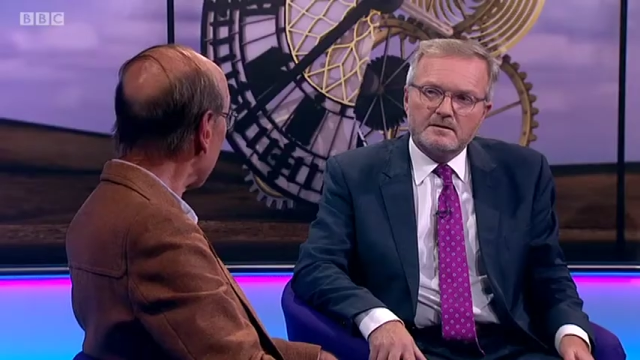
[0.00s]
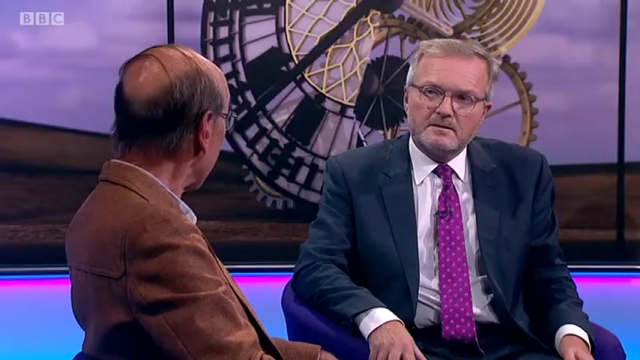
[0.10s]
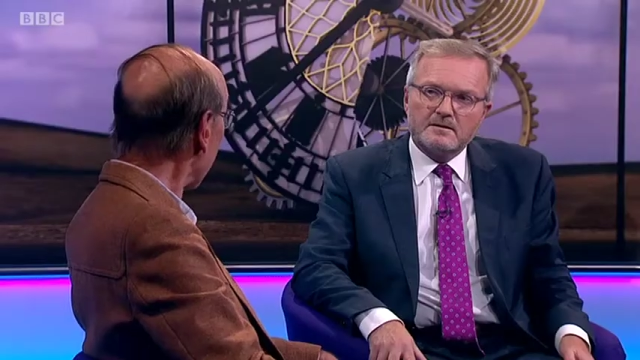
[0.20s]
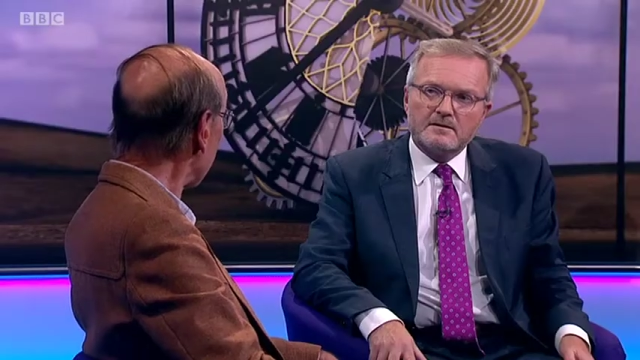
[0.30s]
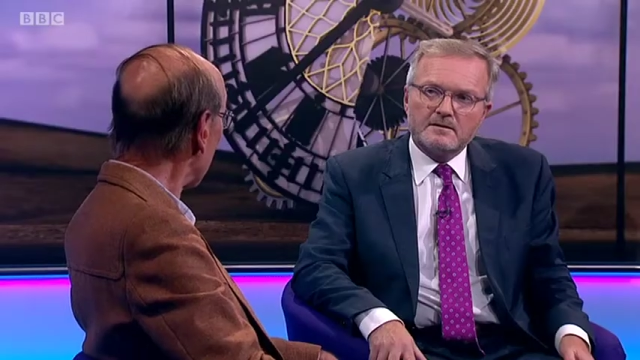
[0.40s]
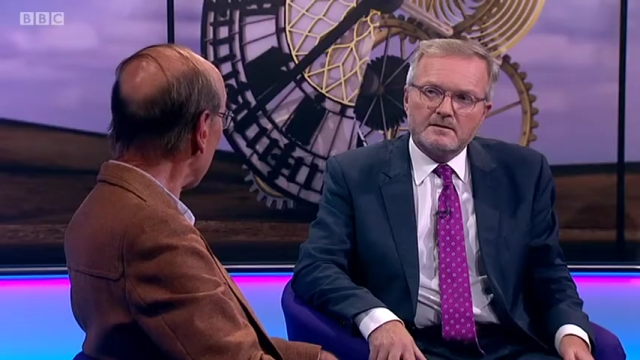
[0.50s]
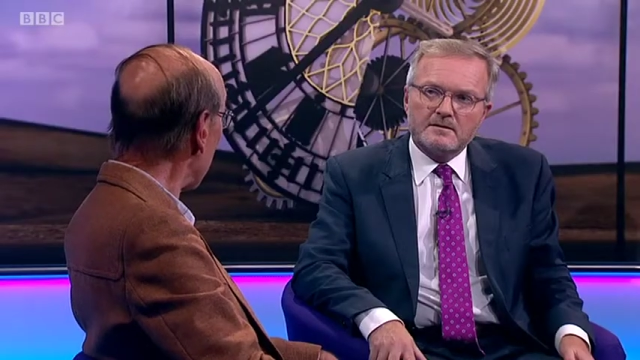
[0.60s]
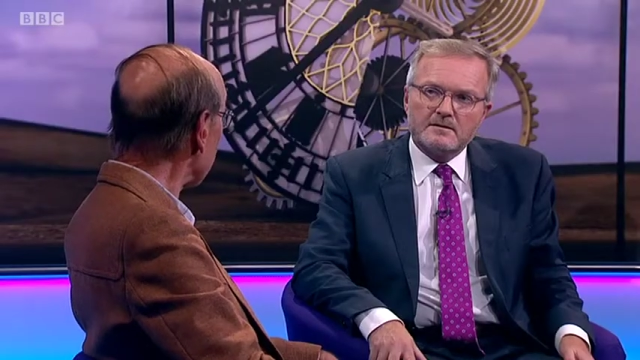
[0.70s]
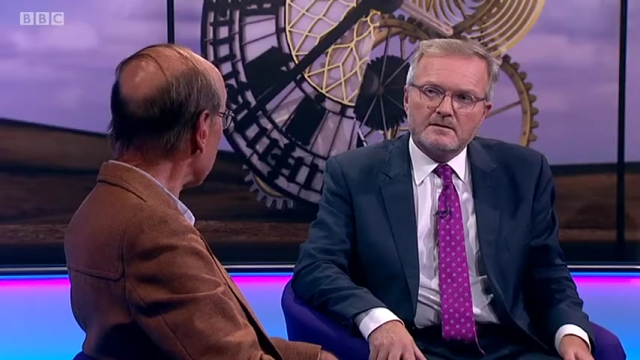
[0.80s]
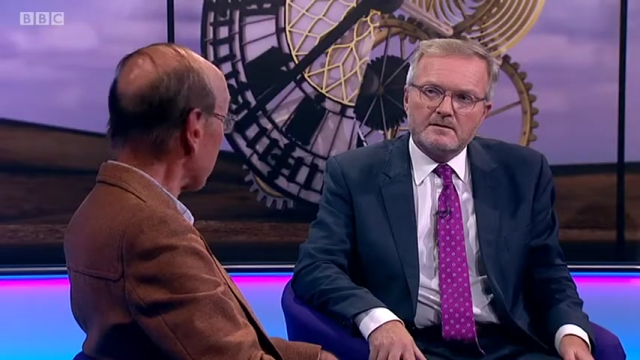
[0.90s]
a wonderful
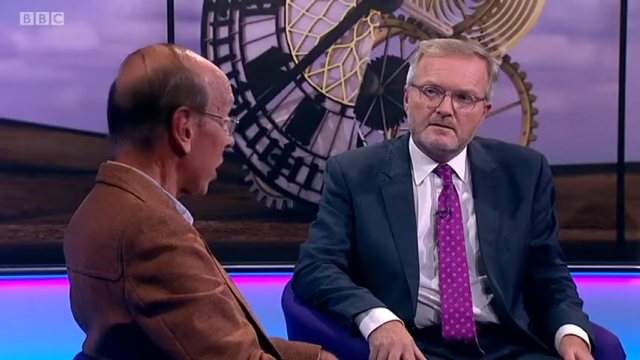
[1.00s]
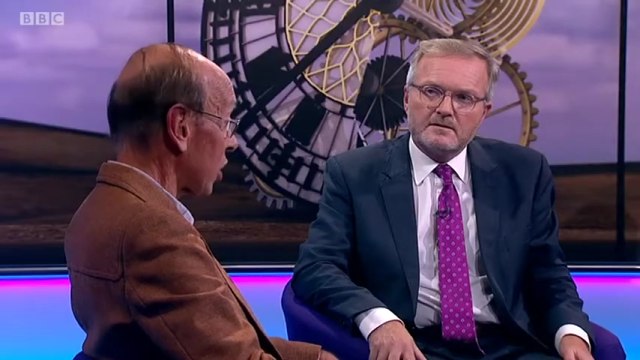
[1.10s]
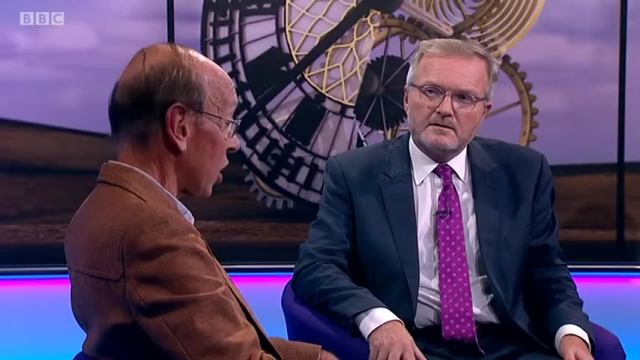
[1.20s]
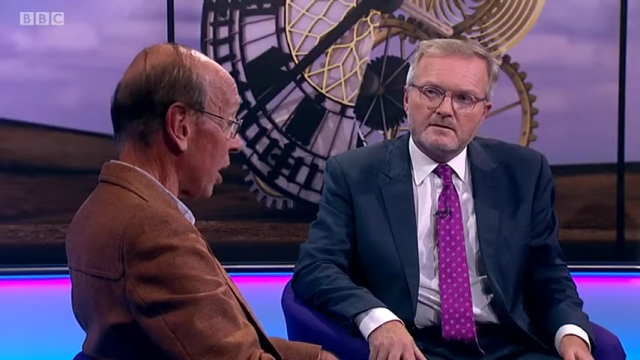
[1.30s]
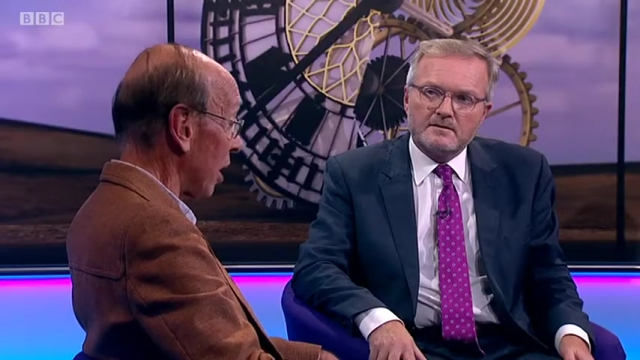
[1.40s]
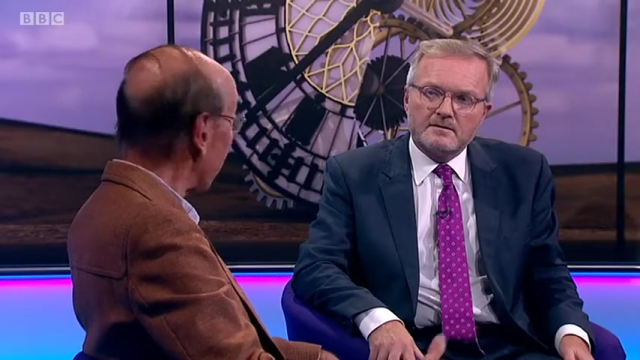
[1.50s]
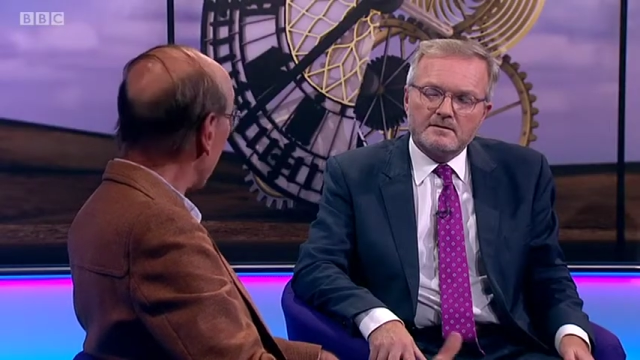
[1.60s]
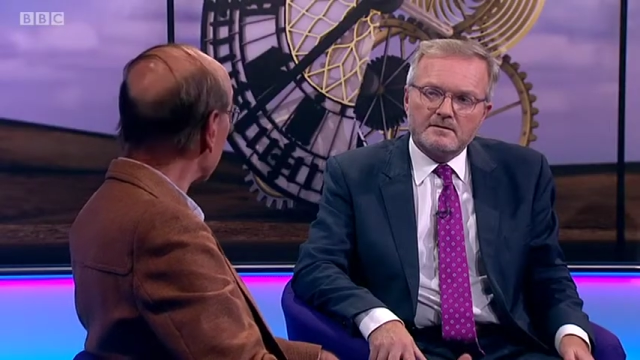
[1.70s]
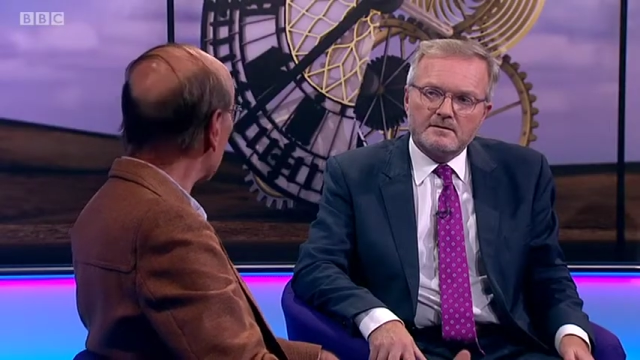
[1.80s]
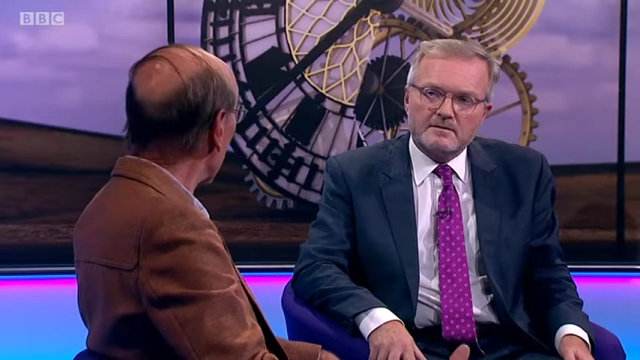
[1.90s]
place to actually
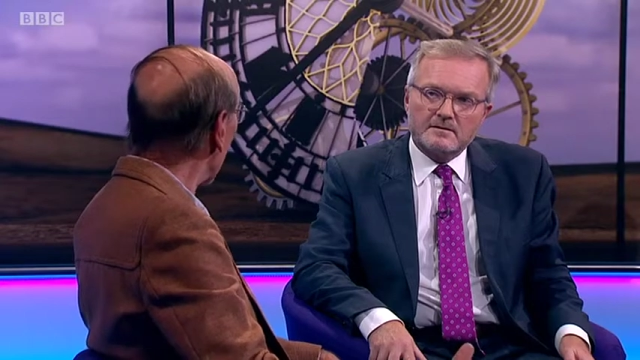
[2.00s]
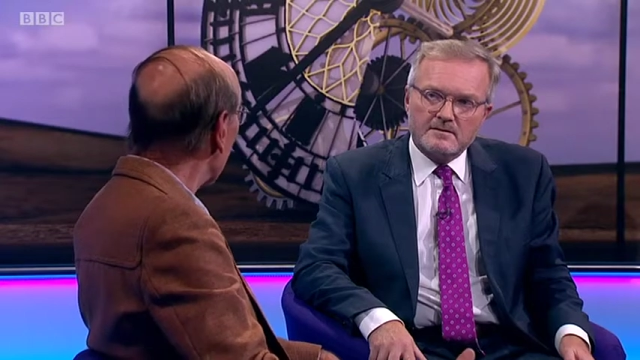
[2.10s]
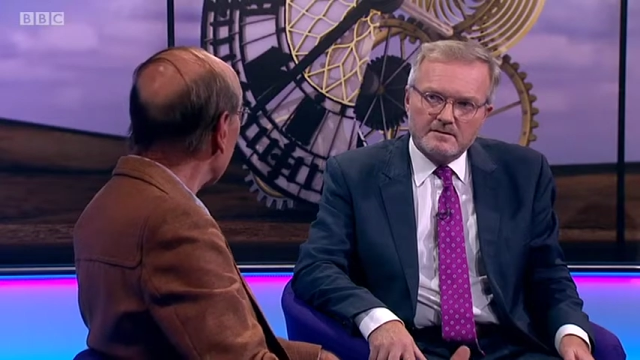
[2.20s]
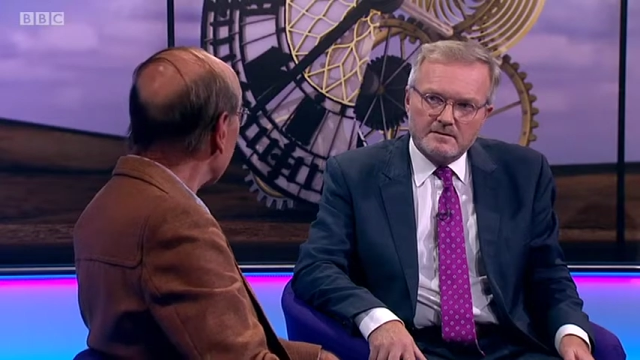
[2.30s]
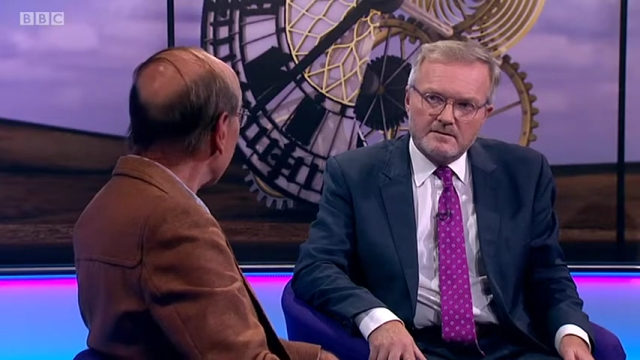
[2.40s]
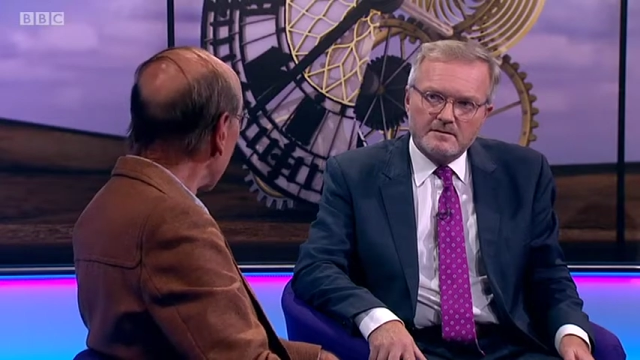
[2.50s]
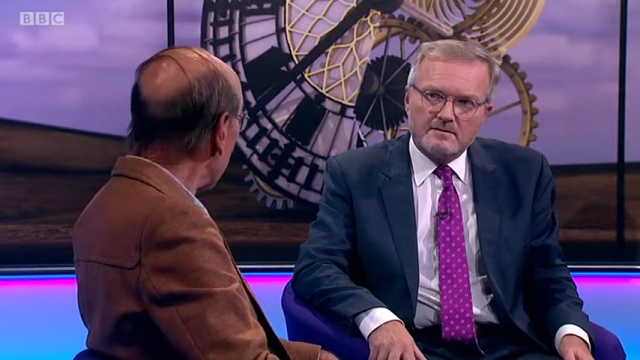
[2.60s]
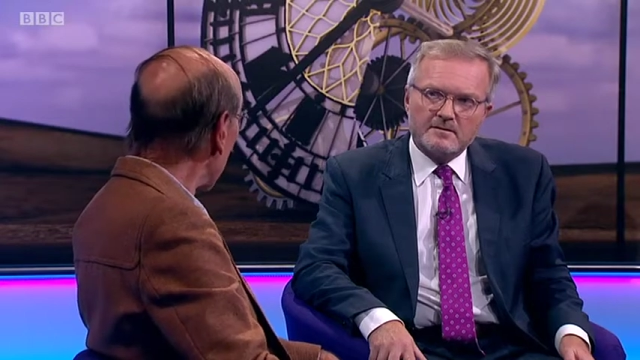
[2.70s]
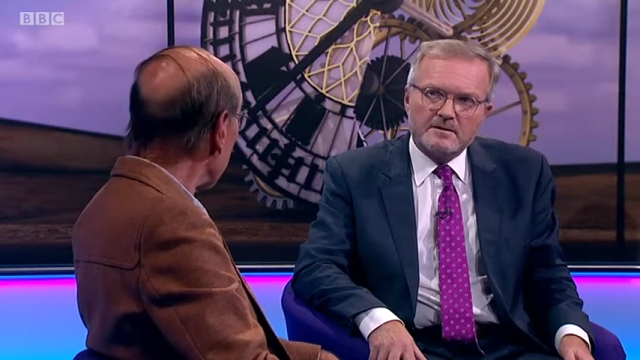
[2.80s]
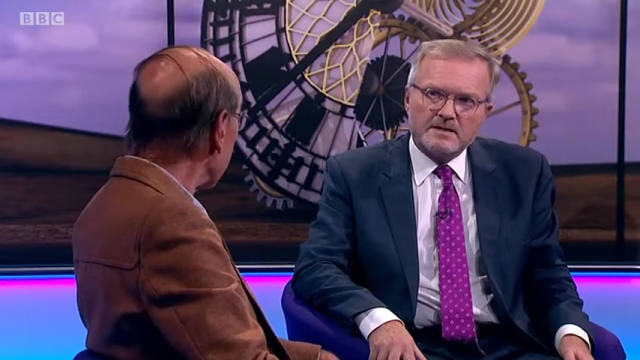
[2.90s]
tour. And
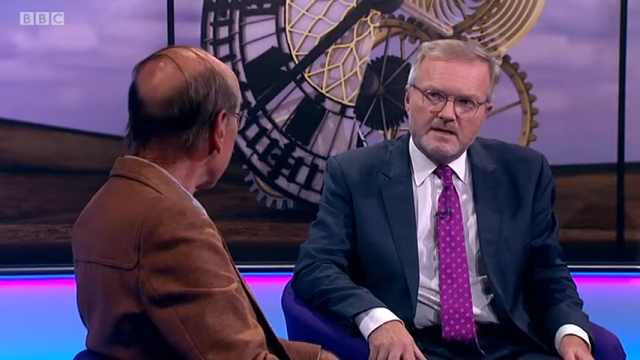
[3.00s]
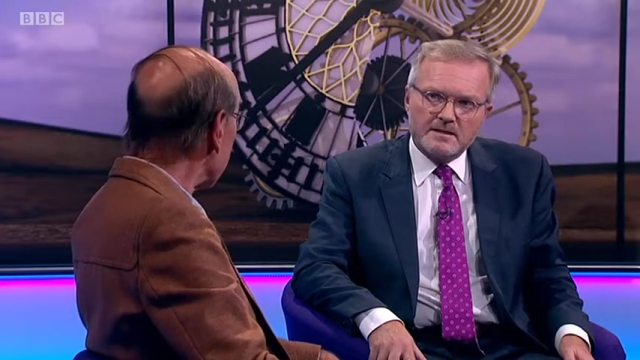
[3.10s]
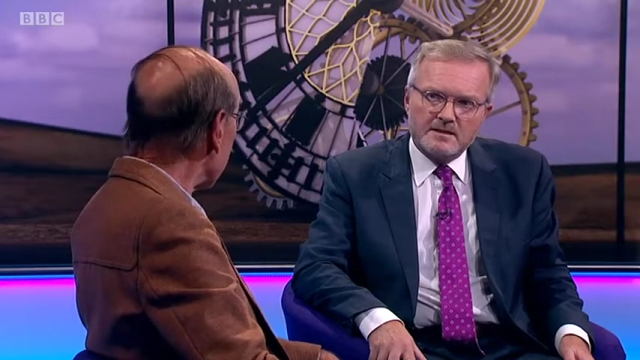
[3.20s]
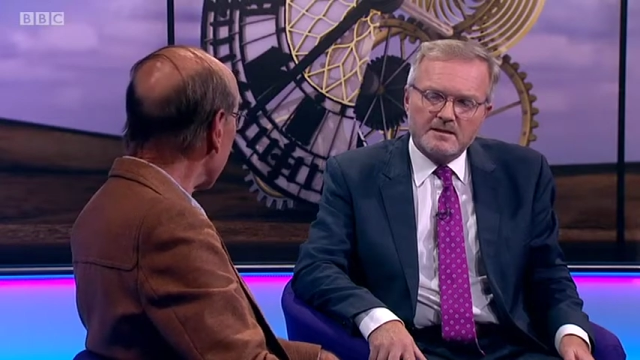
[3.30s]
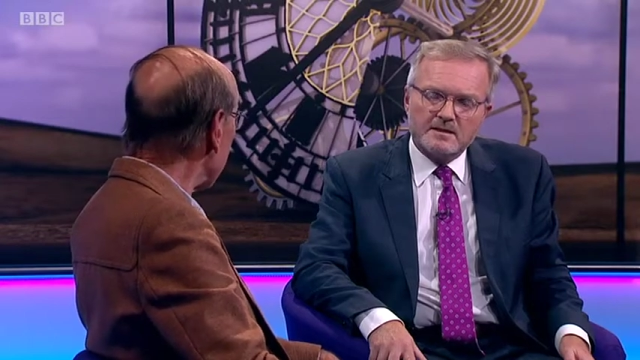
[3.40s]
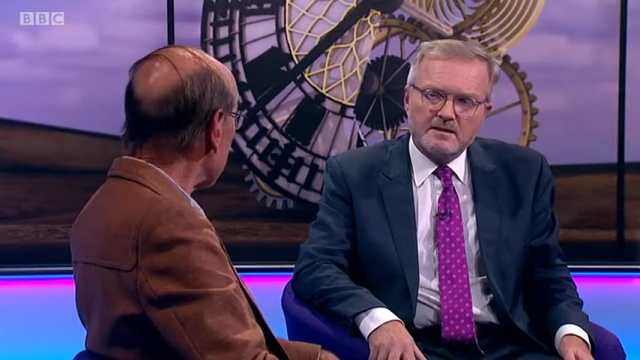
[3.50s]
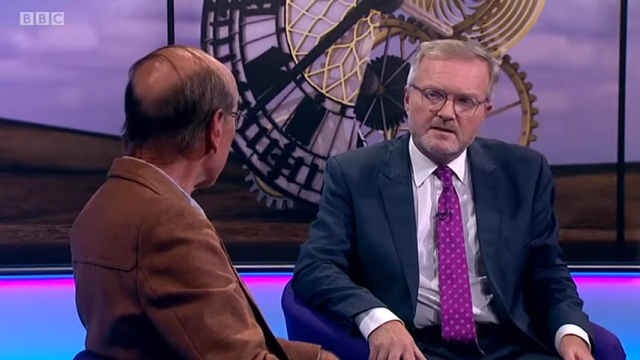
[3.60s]
what we need is for them to